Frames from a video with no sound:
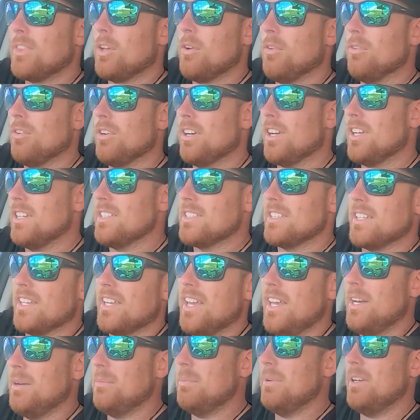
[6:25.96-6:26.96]
or against the
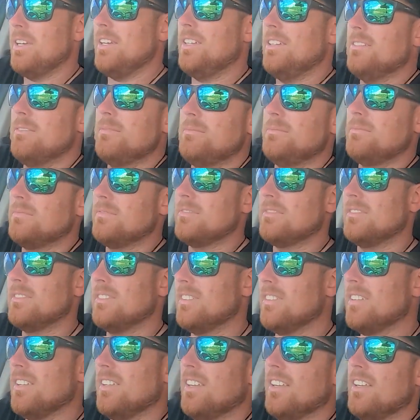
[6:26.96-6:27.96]
canopy.
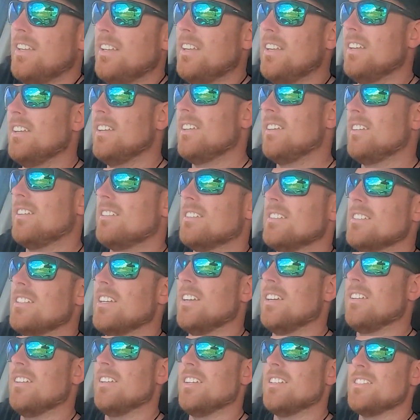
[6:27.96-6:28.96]
You
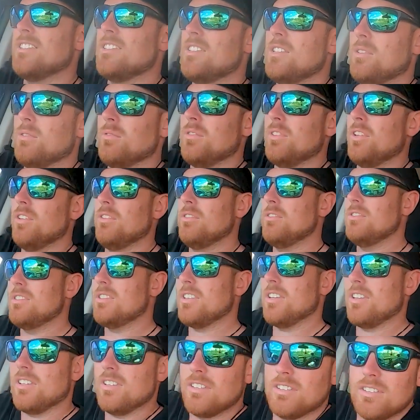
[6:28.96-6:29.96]
know, that's still new,
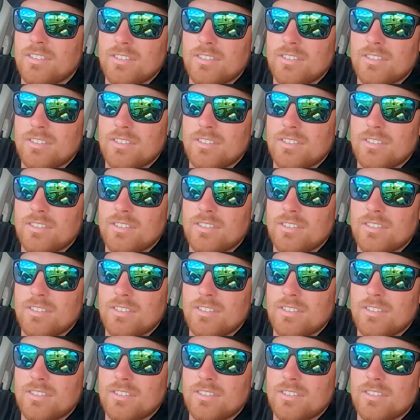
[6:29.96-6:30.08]
so